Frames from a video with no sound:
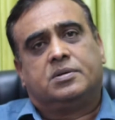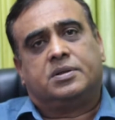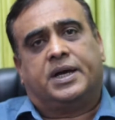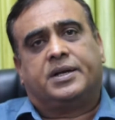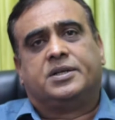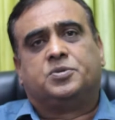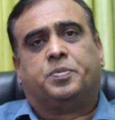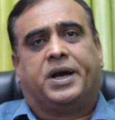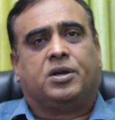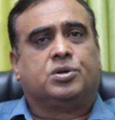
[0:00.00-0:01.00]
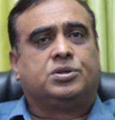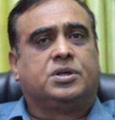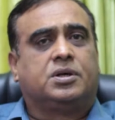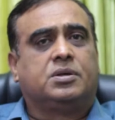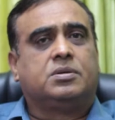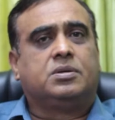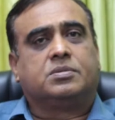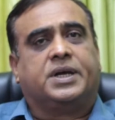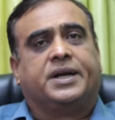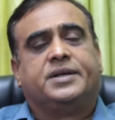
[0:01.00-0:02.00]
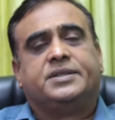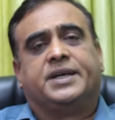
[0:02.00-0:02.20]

that it is biological, that it is